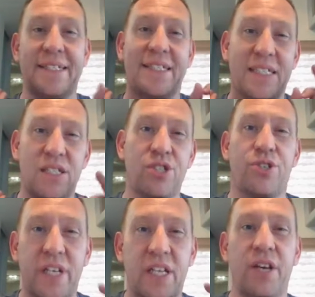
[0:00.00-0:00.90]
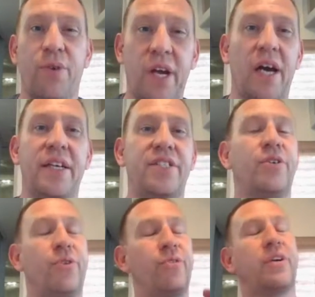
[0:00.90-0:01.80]
This is strictly what I
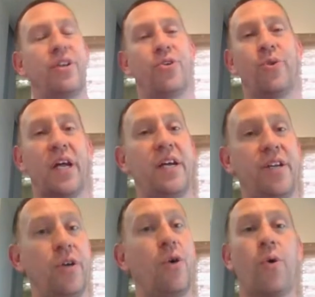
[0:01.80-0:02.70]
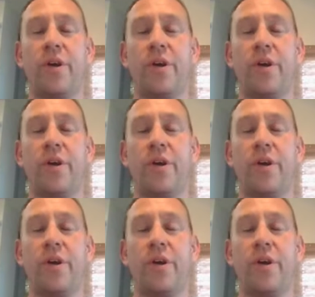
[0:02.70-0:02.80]
do. You can do what I do,